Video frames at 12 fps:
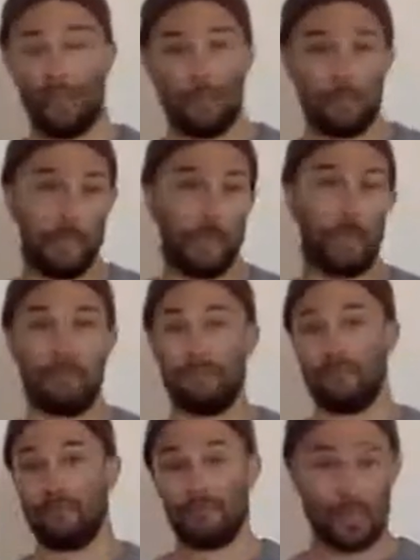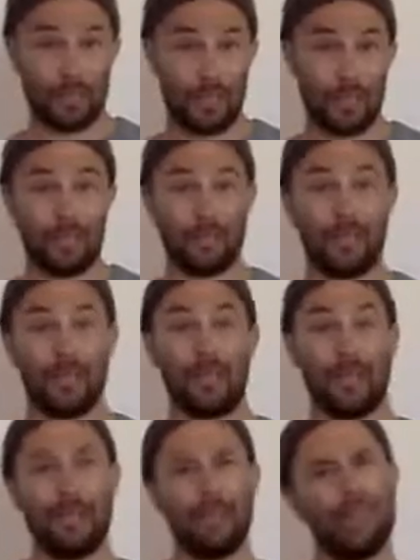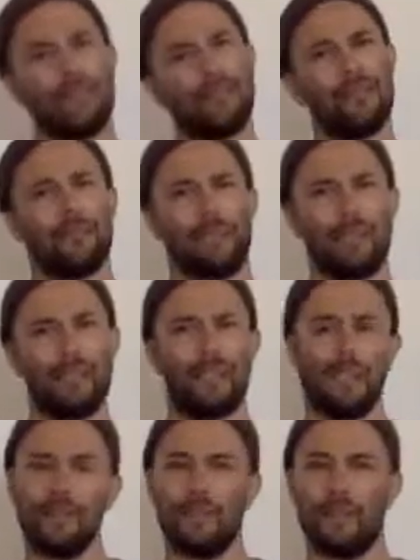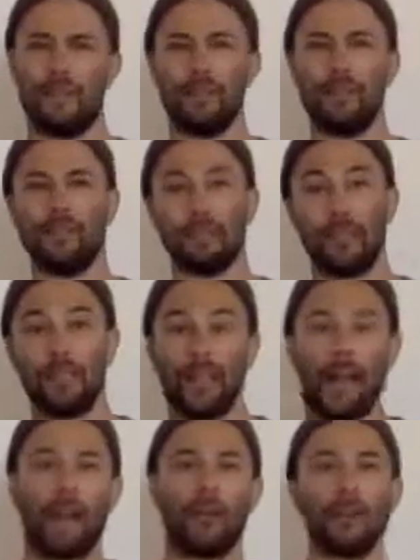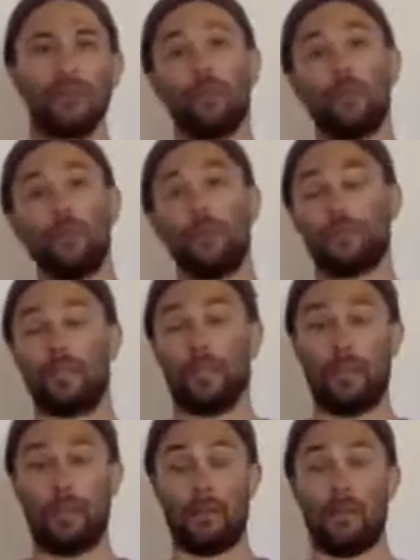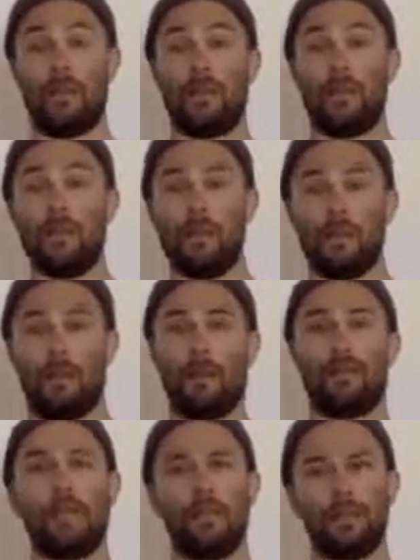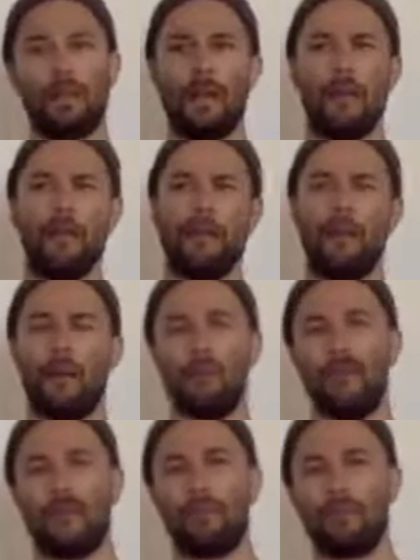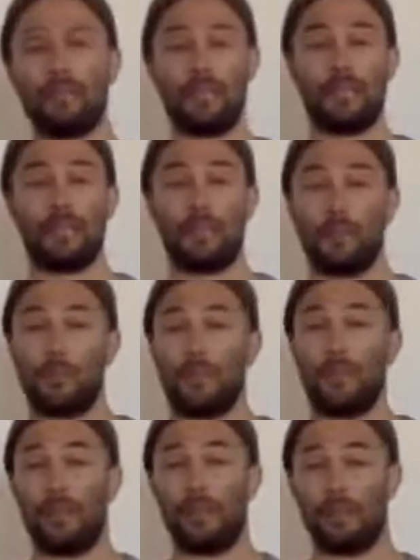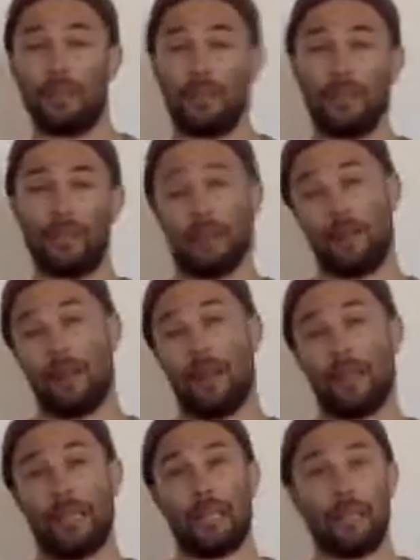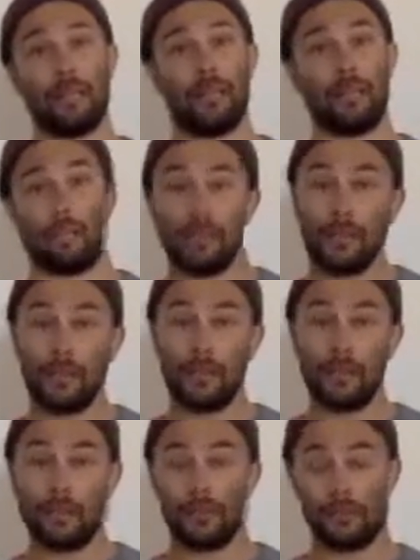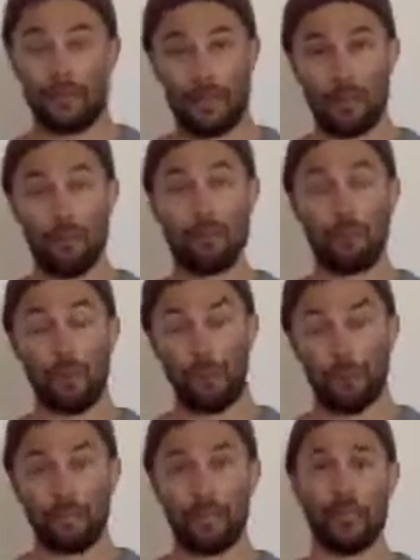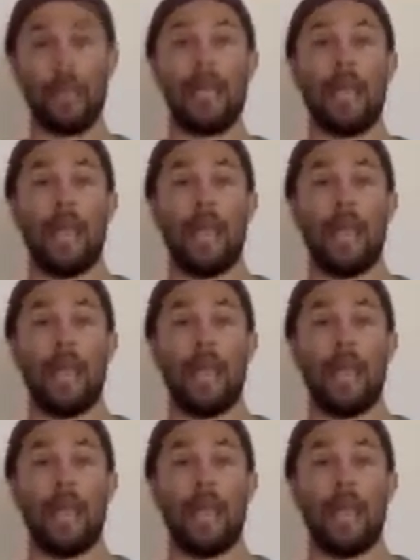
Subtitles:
B, C. And then in the evening, how does it work again when, okay, now I'm not really super analytic and I'm not getting a lot of linear stuff done, but